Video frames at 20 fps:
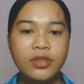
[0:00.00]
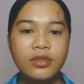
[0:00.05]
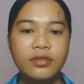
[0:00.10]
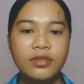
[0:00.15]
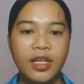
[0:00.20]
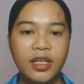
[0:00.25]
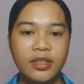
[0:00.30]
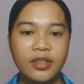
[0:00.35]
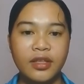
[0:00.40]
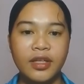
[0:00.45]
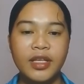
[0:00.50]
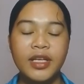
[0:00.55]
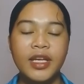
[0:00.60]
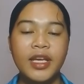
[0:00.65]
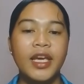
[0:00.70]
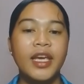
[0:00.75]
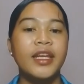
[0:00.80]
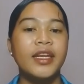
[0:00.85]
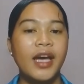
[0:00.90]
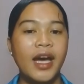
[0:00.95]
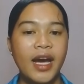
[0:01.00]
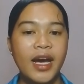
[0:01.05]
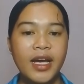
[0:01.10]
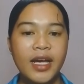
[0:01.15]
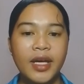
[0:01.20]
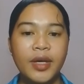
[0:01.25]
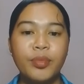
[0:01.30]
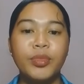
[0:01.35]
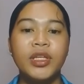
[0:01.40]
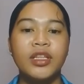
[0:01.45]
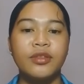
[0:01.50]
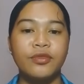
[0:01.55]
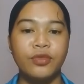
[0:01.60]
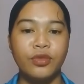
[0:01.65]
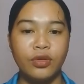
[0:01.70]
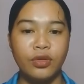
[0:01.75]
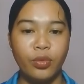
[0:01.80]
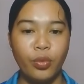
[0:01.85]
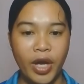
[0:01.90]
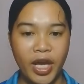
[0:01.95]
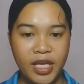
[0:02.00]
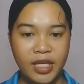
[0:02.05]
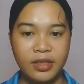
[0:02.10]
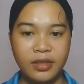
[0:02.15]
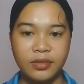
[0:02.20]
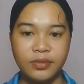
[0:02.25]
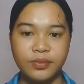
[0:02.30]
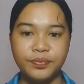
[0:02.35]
together in a meaningful way.